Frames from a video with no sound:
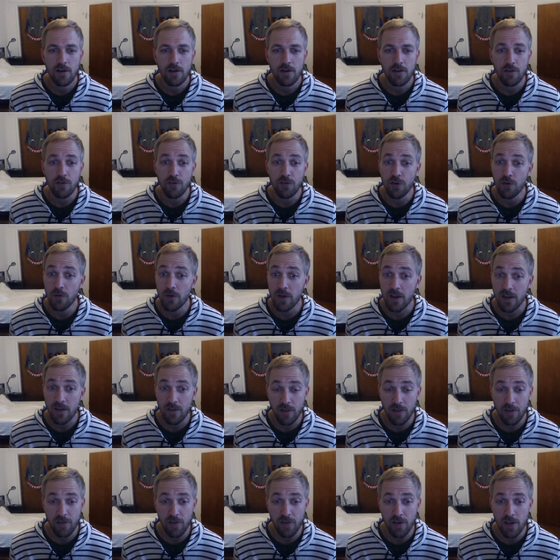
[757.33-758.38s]
doing
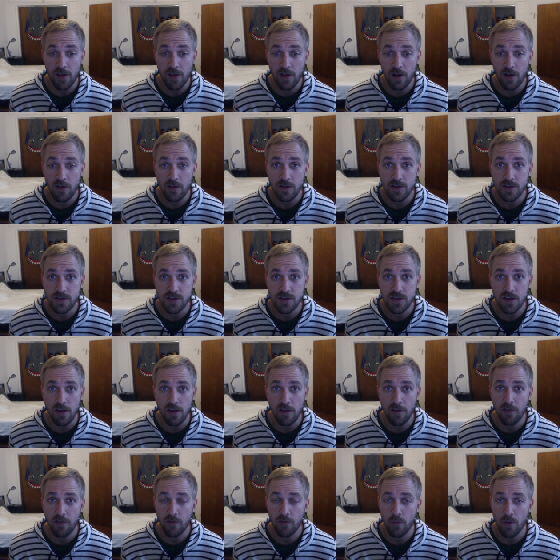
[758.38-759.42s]
the city college
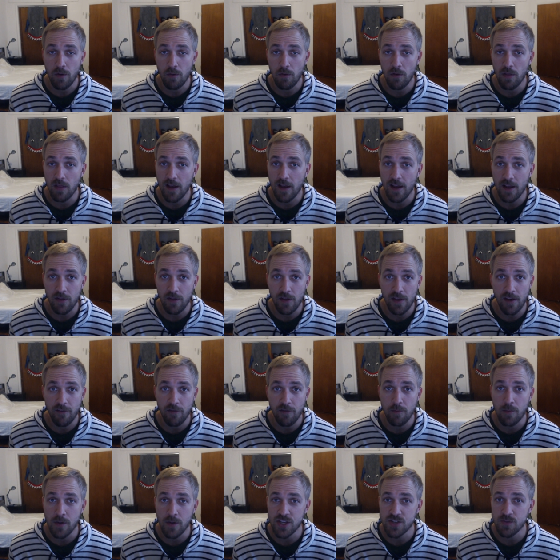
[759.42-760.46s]
is we would likely have
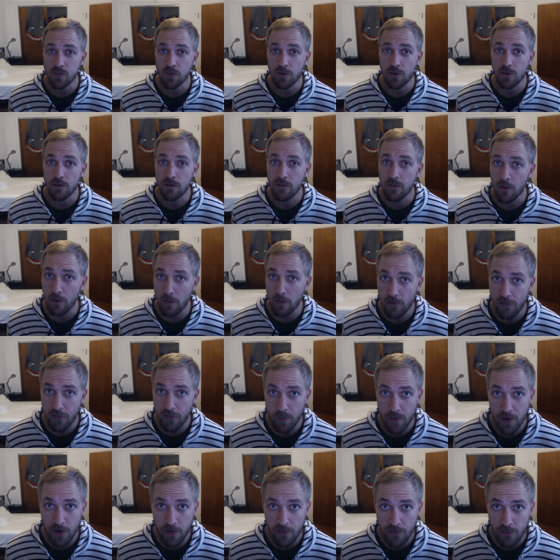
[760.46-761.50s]
a much more diverse
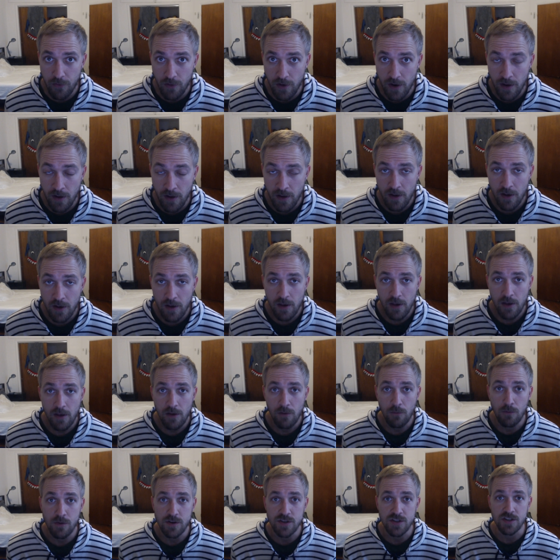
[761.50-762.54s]
ministry,
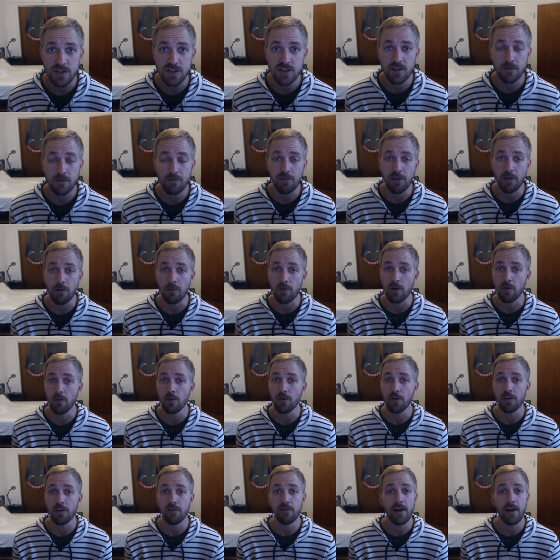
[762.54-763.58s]
which is something we
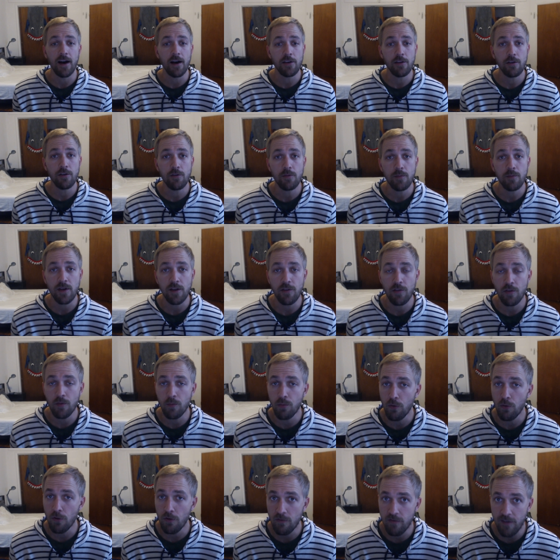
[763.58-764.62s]
really value, me and the
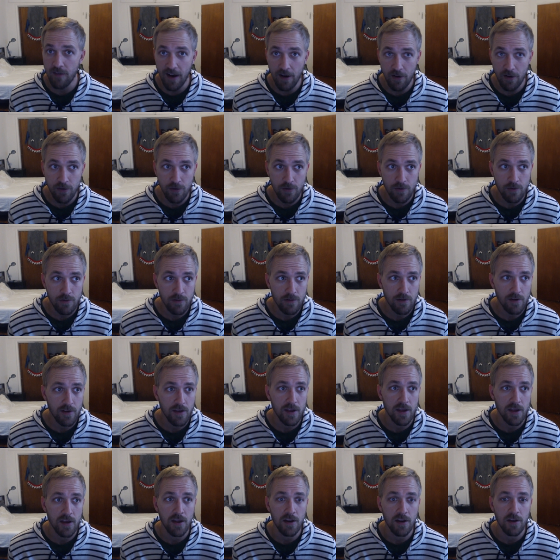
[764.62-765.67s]
board value,
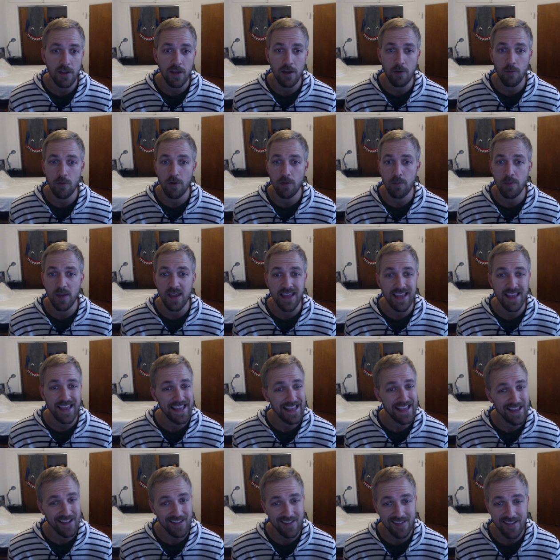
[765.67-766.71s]
and it would be
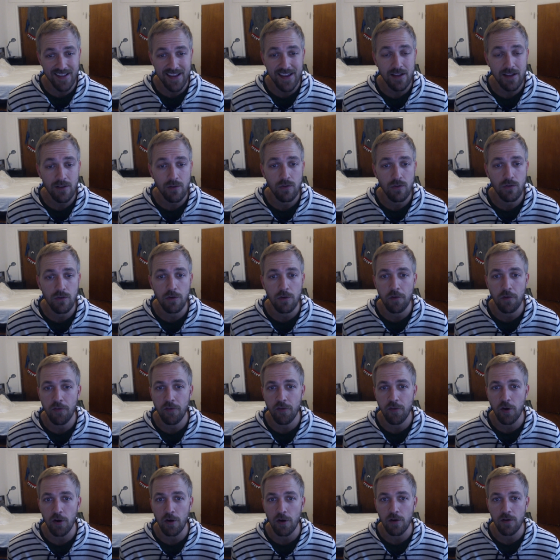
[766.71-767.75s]
easy to
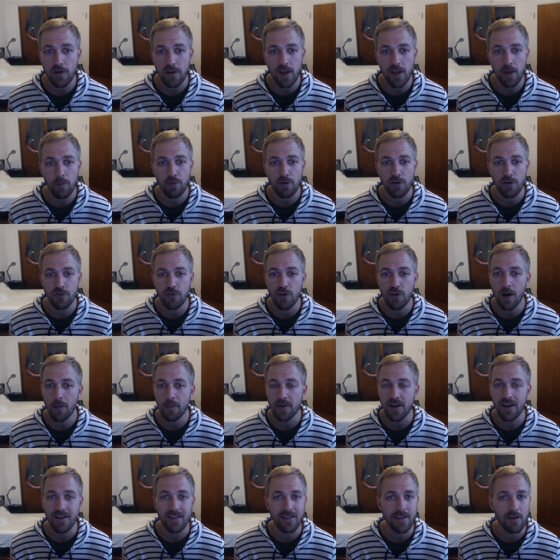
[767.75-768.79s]
start a
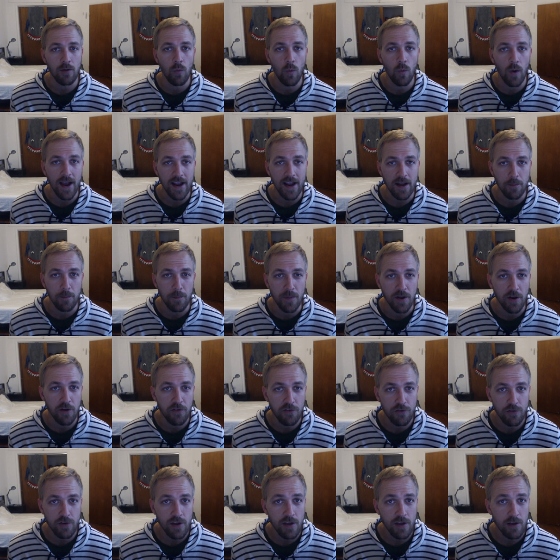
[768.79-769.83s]
predominantly white
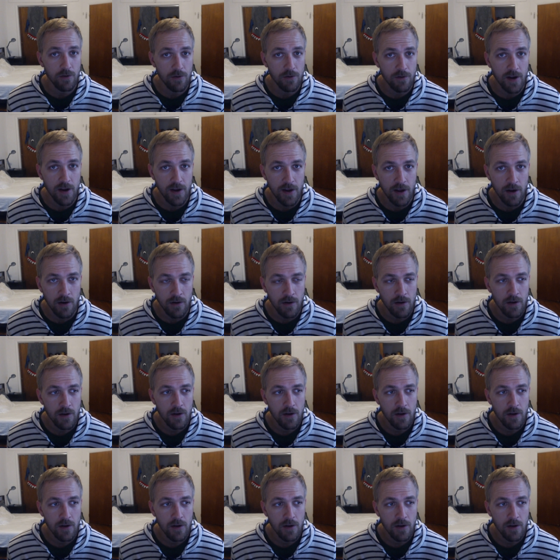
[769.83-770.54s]
ministry right now.